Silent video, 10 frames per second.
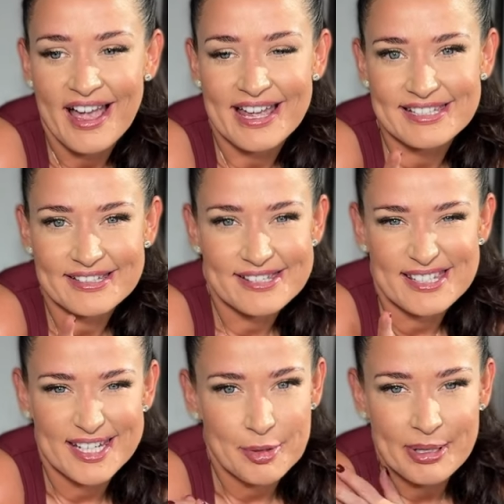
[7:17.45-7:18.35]
as a little
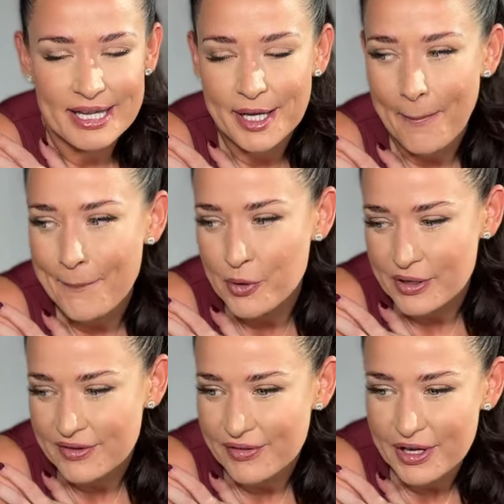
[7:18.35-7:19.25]
sneaky peek
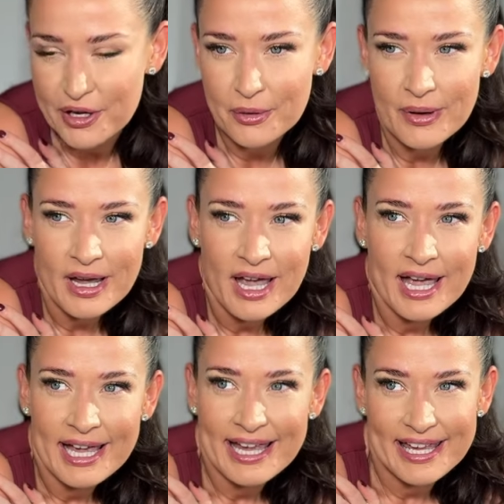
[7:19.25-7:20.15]
preview.
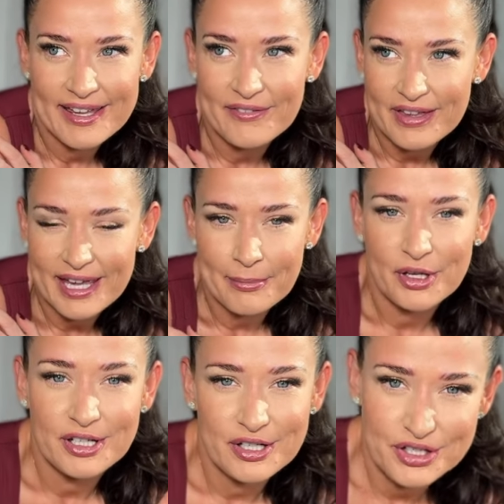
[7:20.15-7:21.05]
Evie, I'm
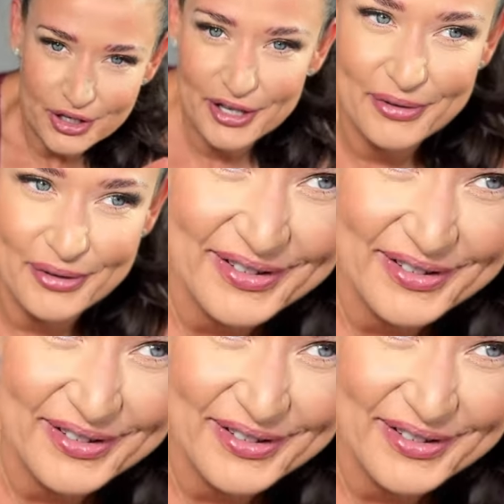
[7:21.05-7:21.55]
going to show you what